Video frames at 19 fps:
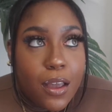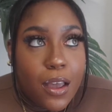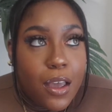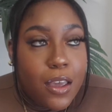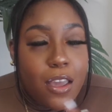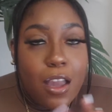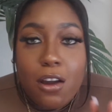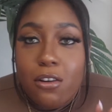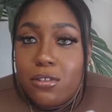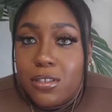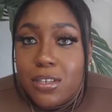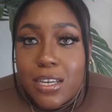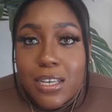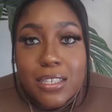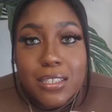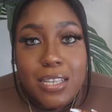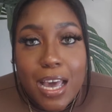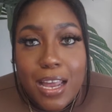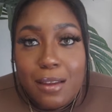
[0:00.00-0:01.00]
y'all gonna
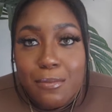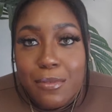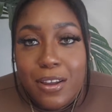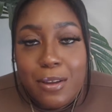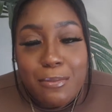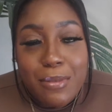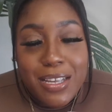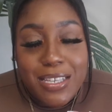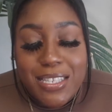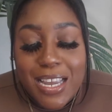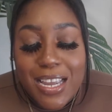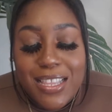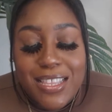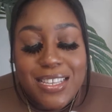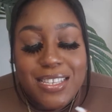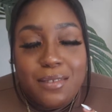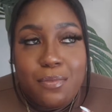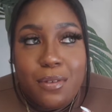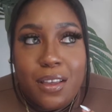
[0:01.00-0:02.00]
get tired of me saying
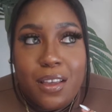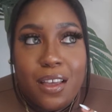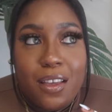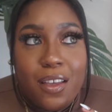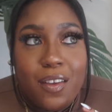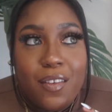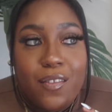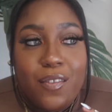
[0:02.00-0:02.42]
this, but